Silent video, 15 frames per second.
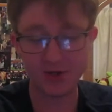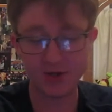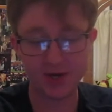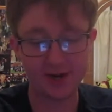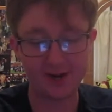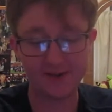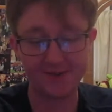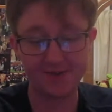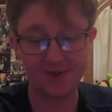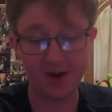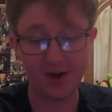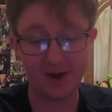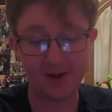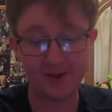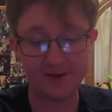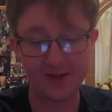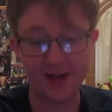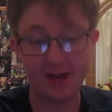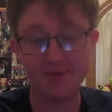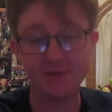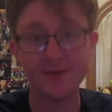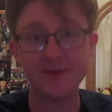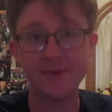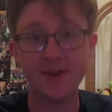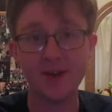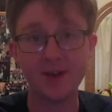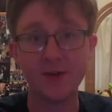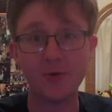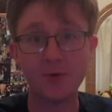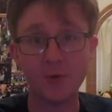shiny sock. That was
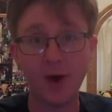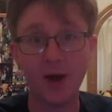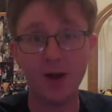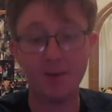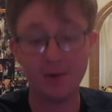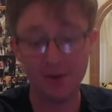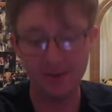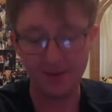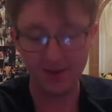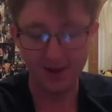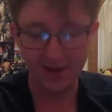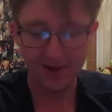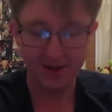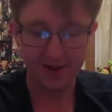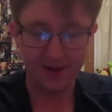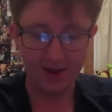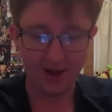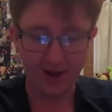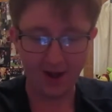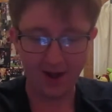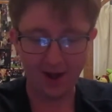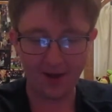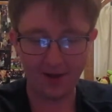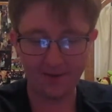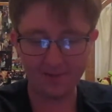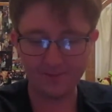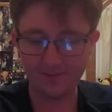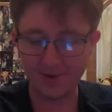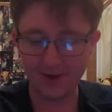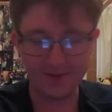incredible.
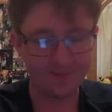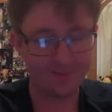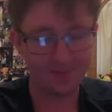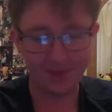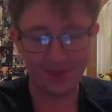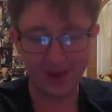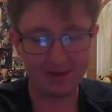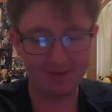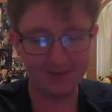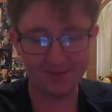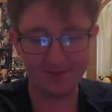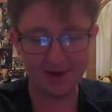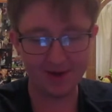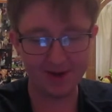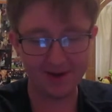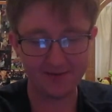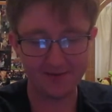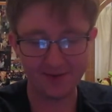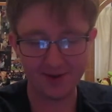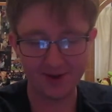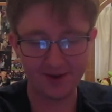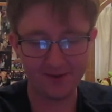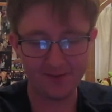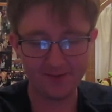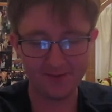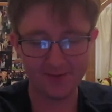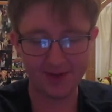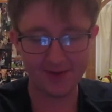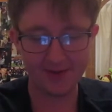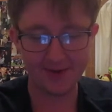But that was about it, you know?
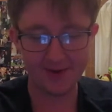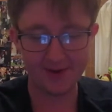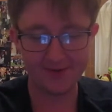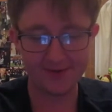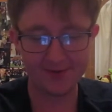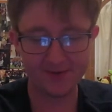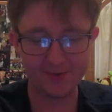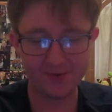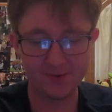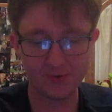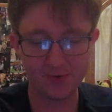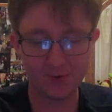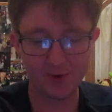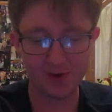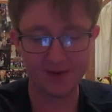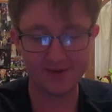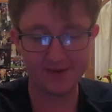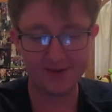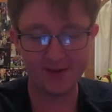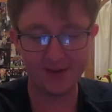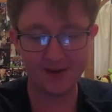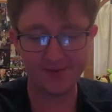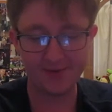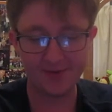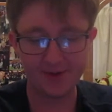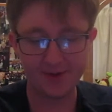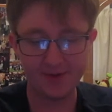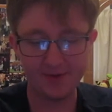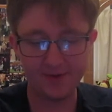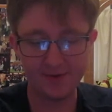Nothing else too crazy out
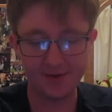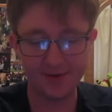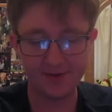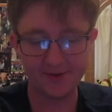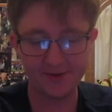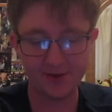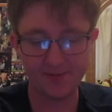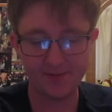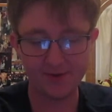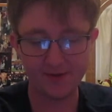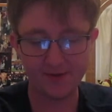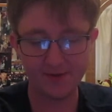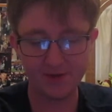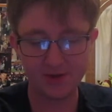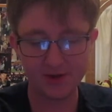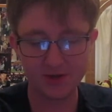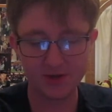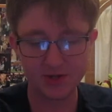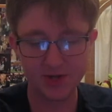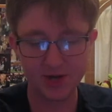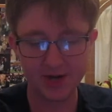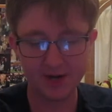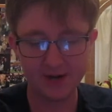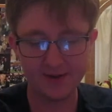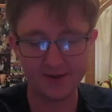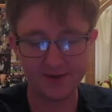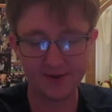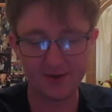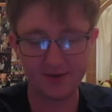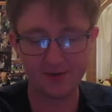there in terms of shinies
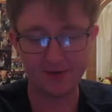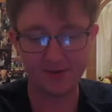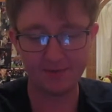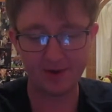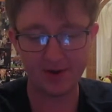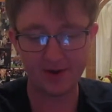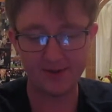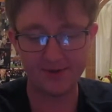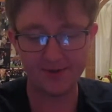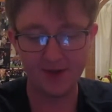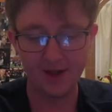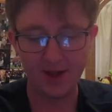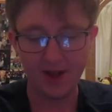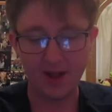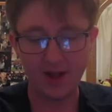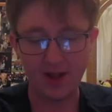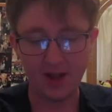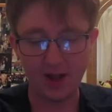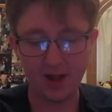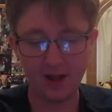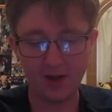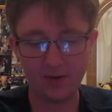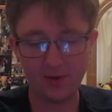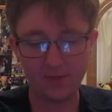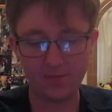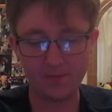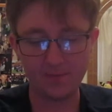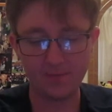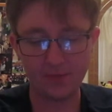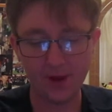and in terms of spawns.
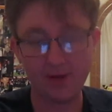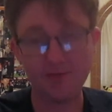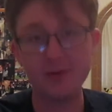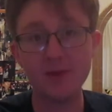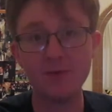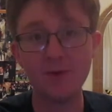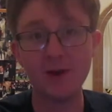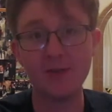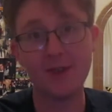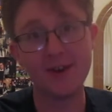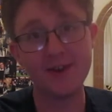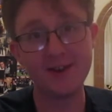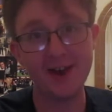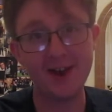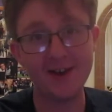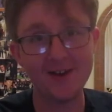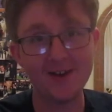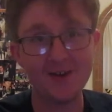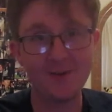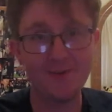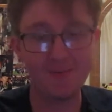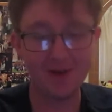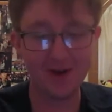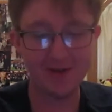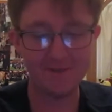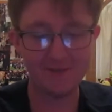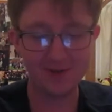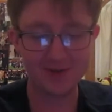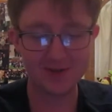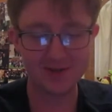I really wanted that dino, but
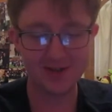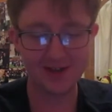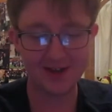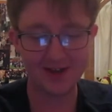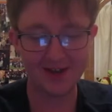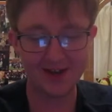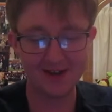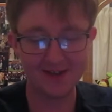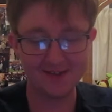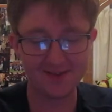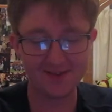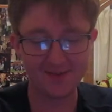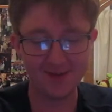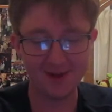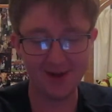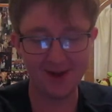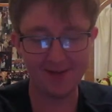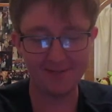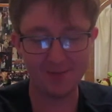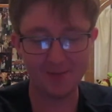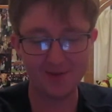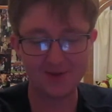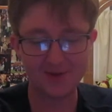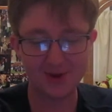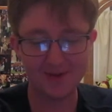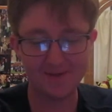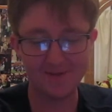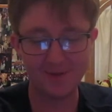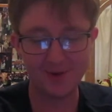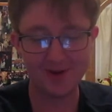unfortunately I didn't get it, so I'll have to probably
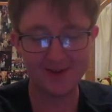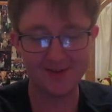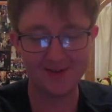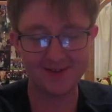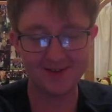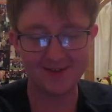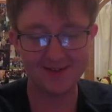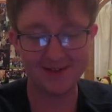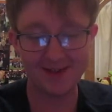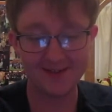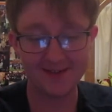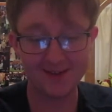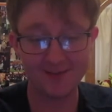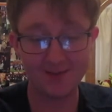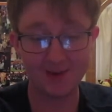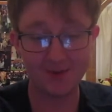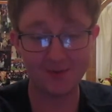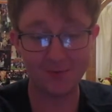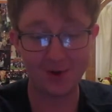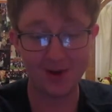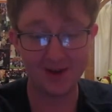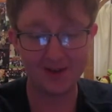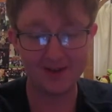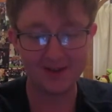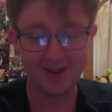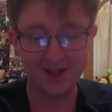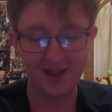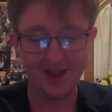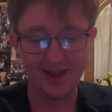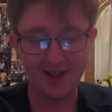trade for it. That's going to be great.
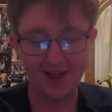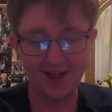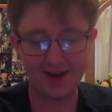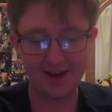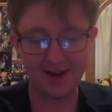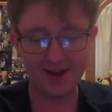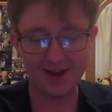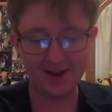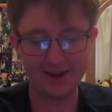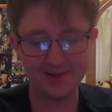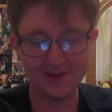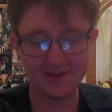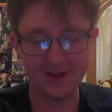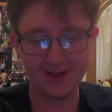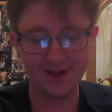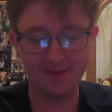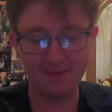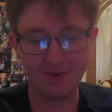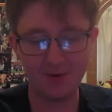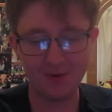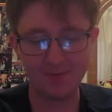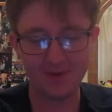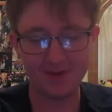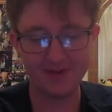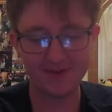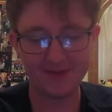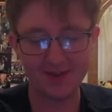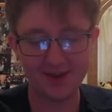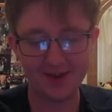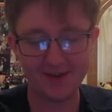And yeah, I got a lot of
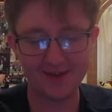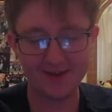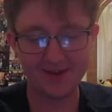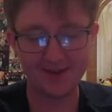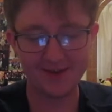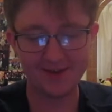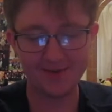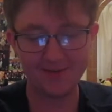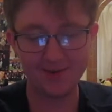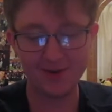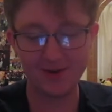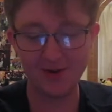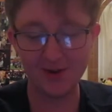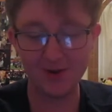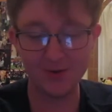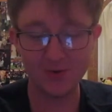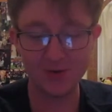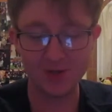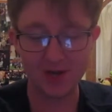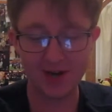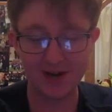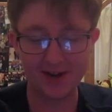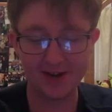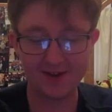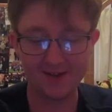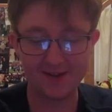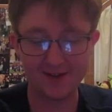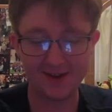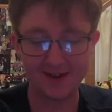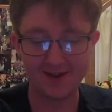Pokemon that were new
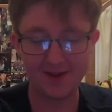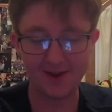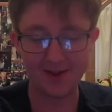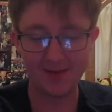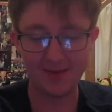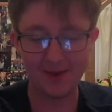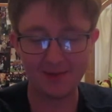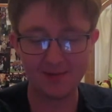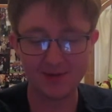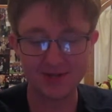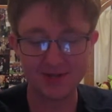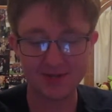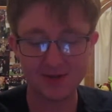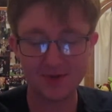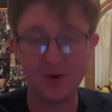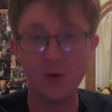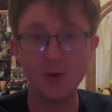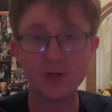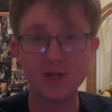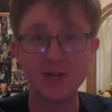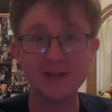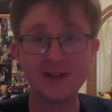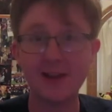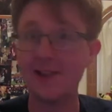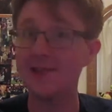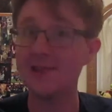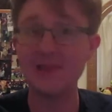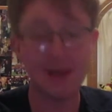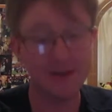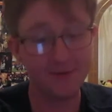shinies, and a lot of them that were just old shinies that I
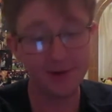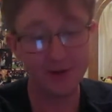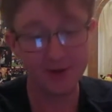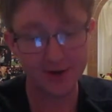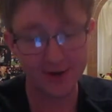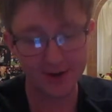love the look